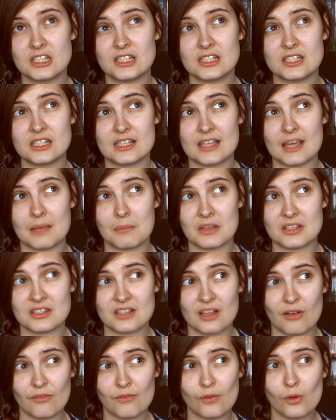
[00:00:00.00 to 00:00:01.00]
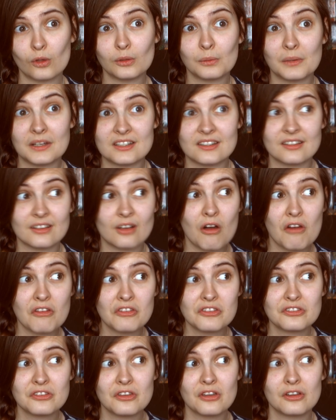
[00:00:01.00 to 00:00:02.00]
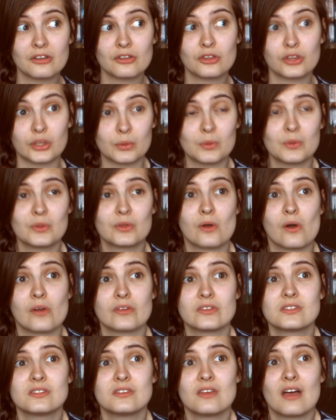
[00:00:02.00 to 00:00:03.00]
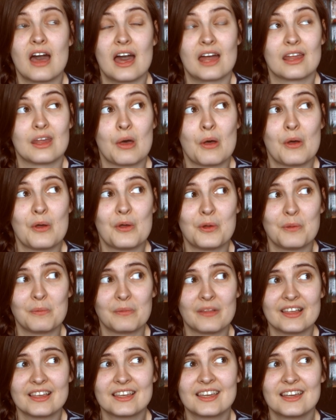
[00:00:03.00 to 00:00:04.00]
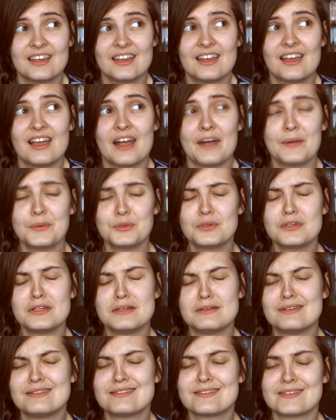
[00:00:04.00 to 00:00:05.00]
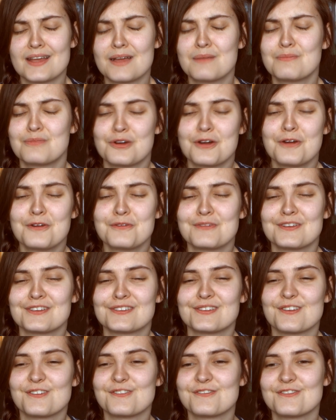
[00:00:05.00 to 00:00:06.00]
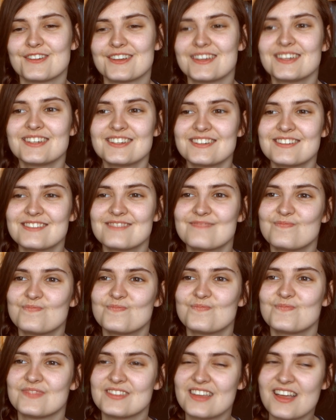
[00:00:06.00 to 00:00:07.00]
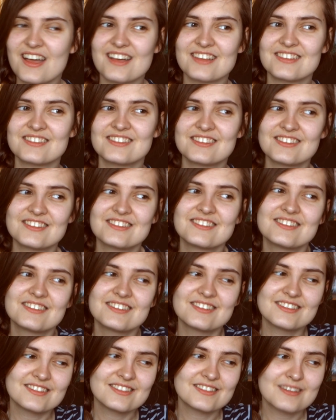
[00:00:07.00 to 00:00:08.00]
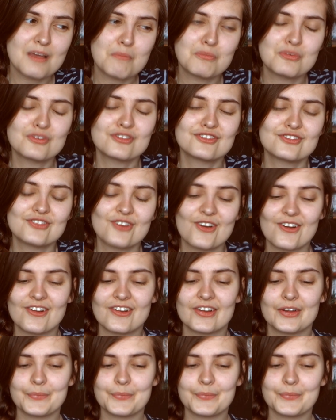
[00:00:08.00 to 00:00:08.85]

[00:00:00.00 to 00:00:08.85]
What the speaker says: to get myself all the way to the concert, through the concert and home, like, I was really damn proud of myself. Like, yes, zebra strong.